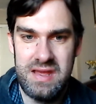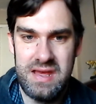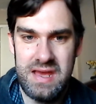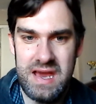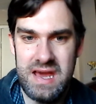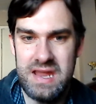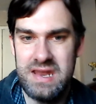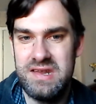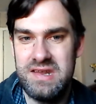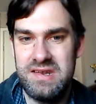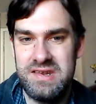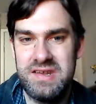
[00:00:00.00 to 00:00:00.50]

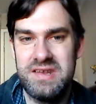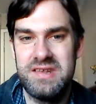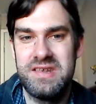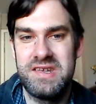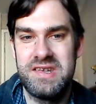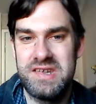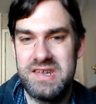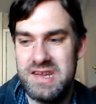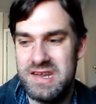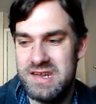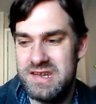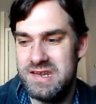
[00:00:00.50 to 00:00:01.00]
And it does
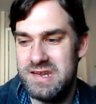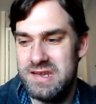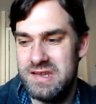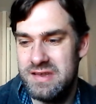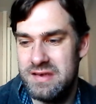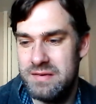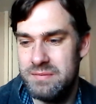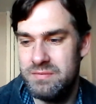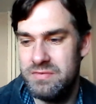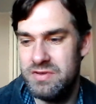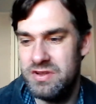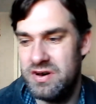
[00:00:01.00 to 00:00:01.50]
set it
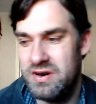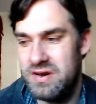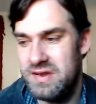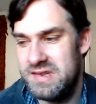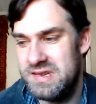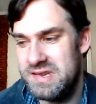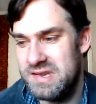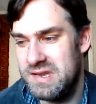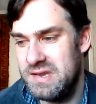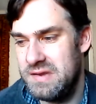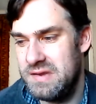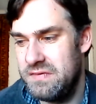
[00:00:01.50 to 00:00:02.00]
up
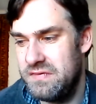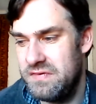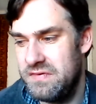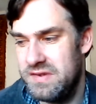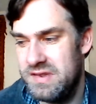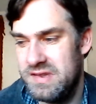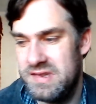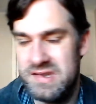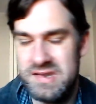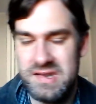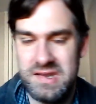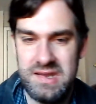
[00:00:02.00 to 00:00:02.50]
nicely for
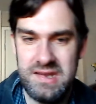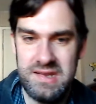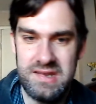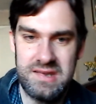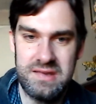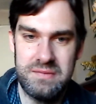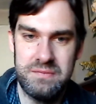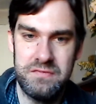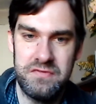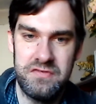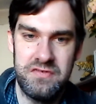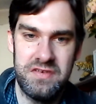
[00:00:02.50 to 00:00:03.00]
the
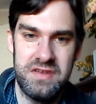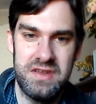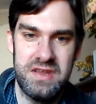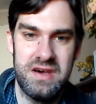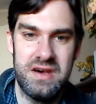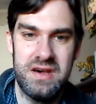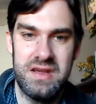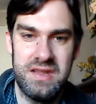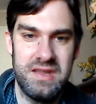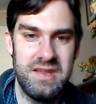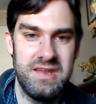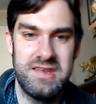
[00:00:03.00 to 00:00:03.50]
season
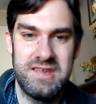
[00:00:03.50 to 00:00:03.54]
finale.